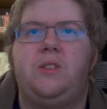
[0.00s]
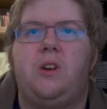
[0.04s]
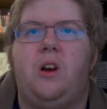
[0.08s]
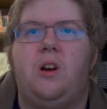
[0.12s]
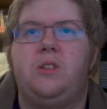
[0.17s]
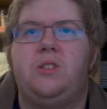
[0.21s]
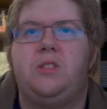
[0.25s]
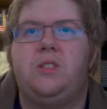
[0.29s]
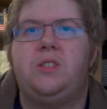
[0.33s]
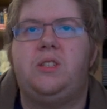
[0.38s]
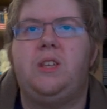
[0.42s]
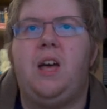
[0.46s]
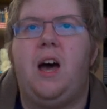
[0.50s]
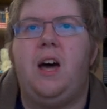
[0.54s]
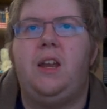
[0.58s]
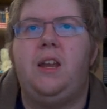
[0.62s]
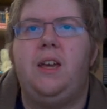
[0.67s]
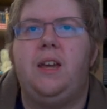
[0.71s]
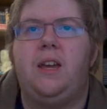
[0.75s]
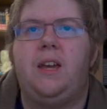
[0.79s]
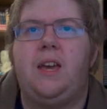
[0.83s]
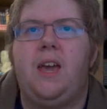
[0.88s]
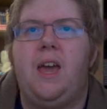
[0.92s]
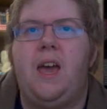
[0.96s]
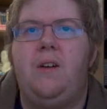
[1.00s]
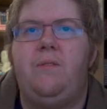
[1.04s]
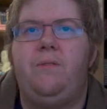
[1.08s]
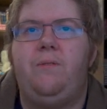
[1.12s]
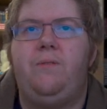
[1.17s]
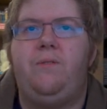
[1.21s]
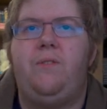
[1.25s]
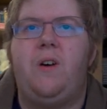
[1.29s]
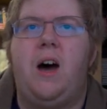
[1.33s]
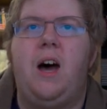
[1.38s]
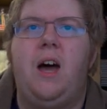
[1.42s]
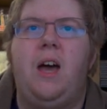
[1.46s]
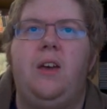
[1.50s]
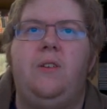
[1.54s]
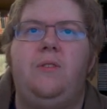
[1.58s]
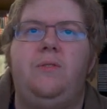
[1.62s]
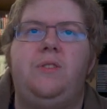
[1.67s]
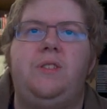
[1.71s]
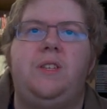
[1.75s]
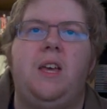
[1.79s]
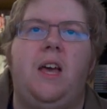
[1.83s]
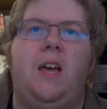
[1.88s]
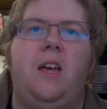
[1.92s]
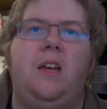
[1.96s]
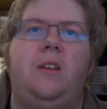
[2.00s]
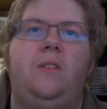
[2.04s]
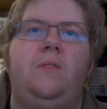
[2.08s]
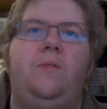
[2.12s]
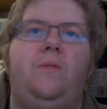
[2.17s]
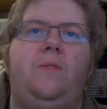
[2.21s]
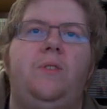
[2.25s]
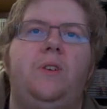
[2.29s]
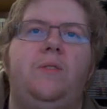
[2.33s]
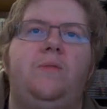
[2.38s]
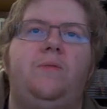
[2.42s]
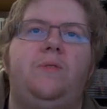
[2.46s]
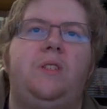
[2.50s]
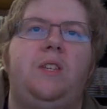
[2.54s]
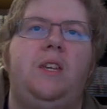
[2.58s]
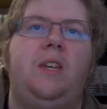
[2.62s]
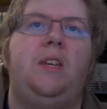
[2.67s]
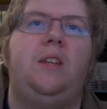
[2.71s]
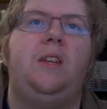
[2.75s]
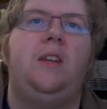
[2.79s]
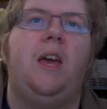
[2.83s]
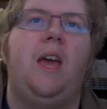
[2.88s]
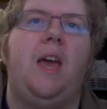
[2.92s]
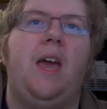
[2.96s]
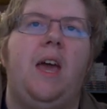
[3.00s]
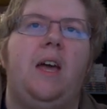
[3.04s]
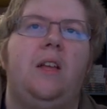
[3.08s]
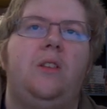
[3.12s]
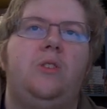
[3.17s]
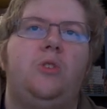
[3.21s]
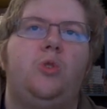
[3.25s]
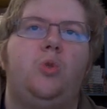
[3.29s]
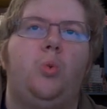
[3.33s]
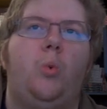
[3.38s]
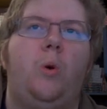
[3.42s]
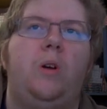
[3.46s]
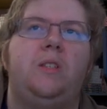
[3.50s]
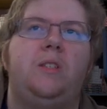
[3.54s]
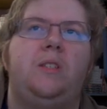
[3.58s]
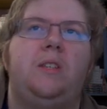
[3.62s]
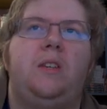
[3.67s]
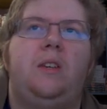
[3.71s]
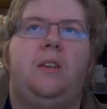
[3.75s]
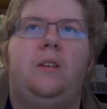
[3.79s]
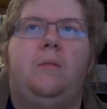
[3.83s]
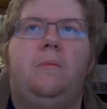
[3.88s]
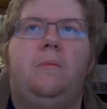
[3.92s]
are Sonic at 5, 10, 15, and 20.